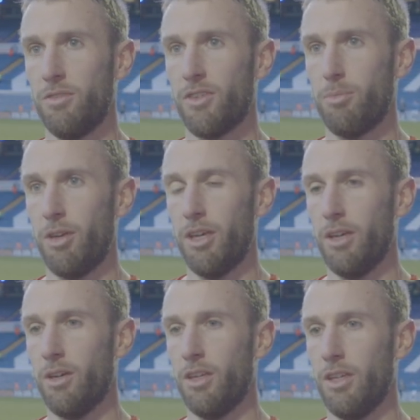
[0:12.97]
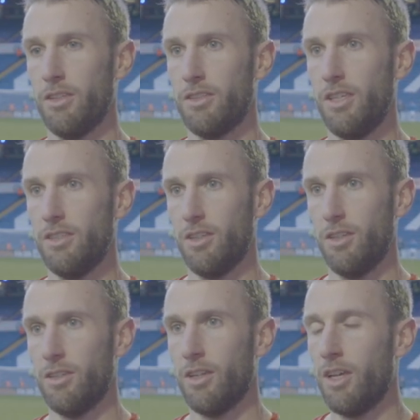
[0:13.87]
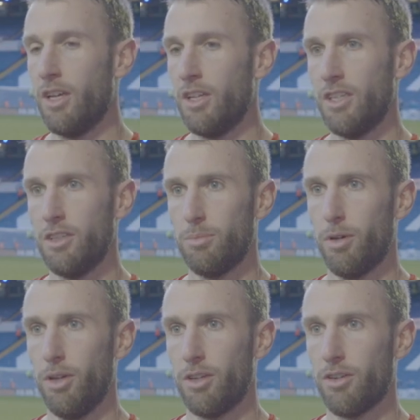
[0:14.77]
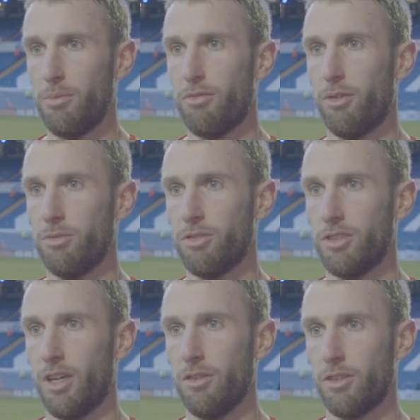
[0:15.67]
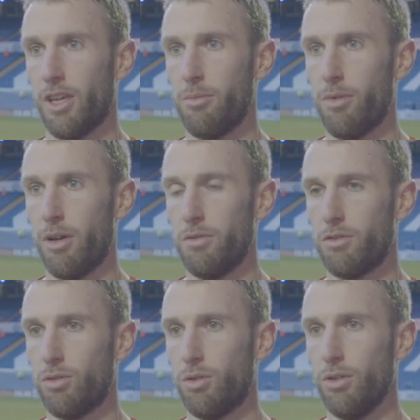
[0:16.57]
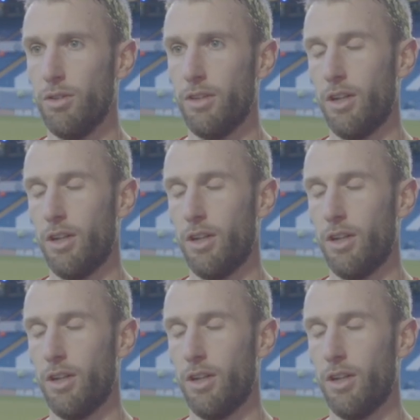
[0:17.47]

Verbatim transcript: We've come here in the season and didn't put in a great performance for ourselves and came away with a draw.